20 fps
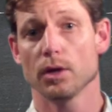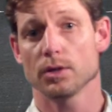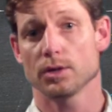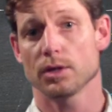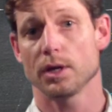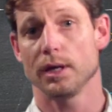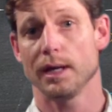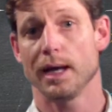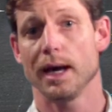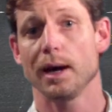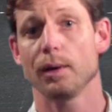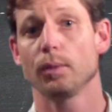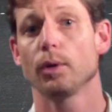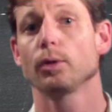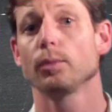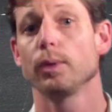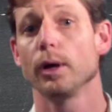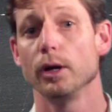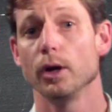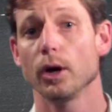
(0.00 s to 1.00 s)
So here
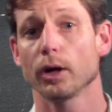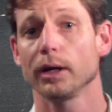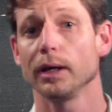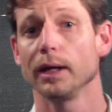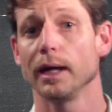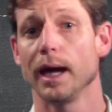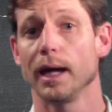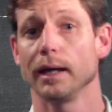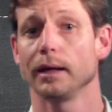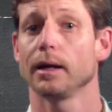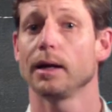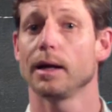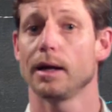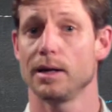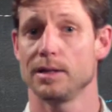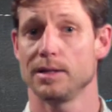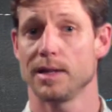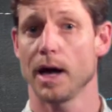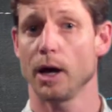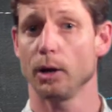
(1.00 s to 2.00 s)
what we're looking at
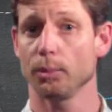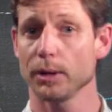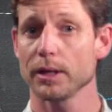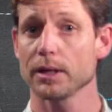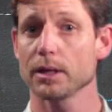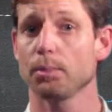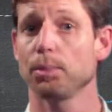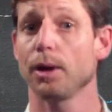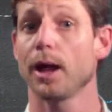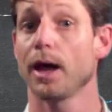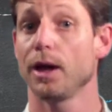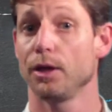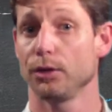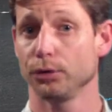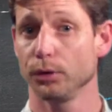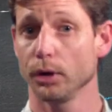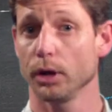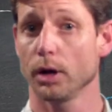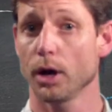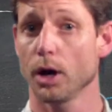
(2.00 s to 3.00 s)
is helping the player
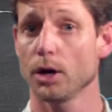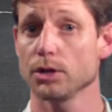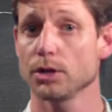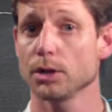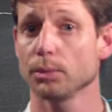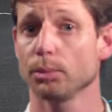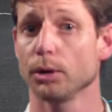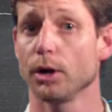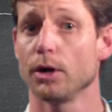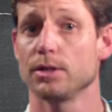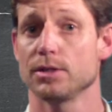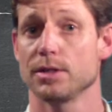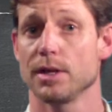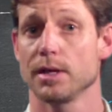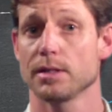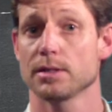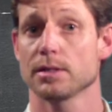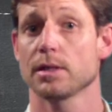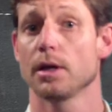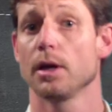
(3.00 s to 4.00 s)
through a coaching
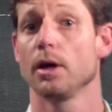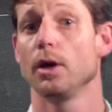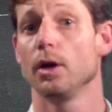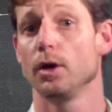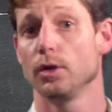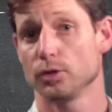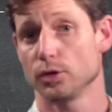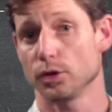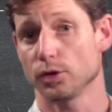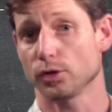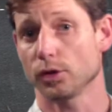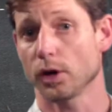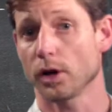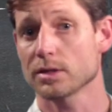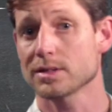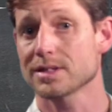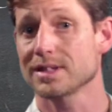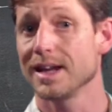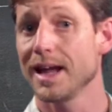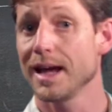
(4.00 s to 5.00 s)
process to
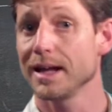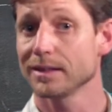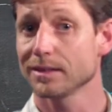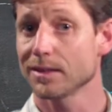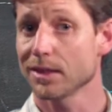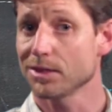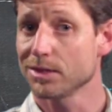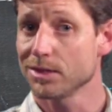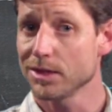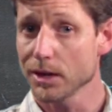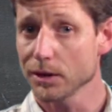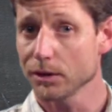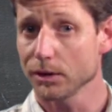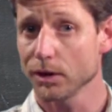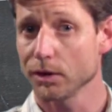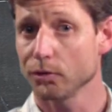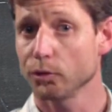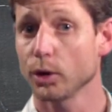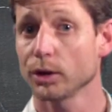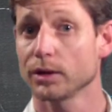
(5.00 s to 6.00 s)
translate the
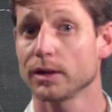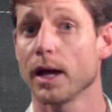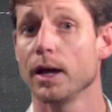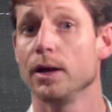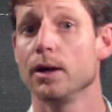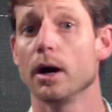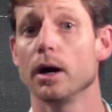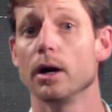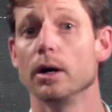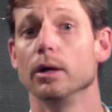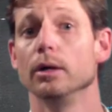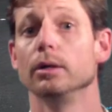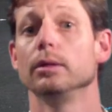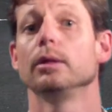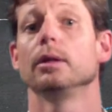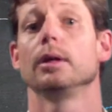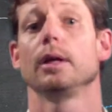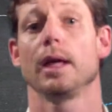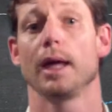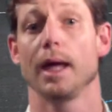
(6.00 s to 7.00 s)
theory of what they know
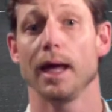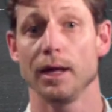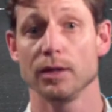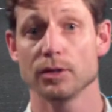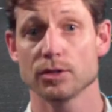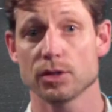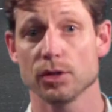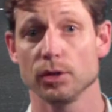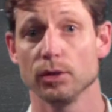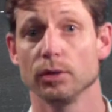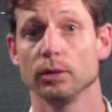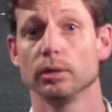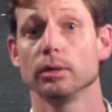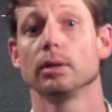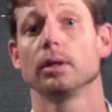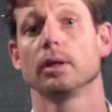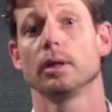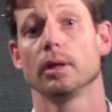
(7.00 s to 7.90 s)
into